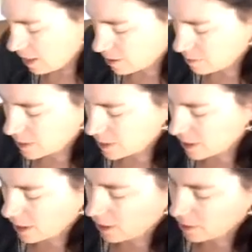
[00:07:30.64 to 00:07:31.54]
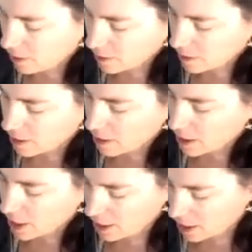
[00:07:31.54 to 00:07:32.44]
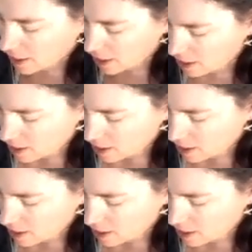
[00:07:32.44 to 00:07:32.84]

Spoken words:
And I'm sticking those on.